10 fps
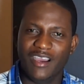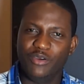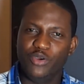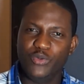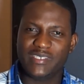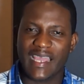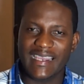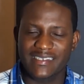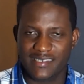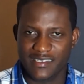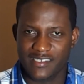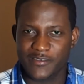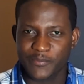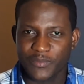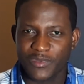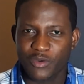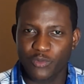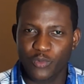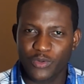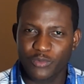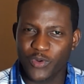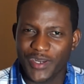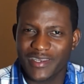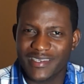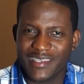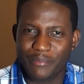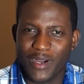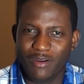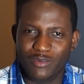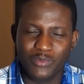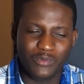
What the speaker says: who is ISIS? What are they about?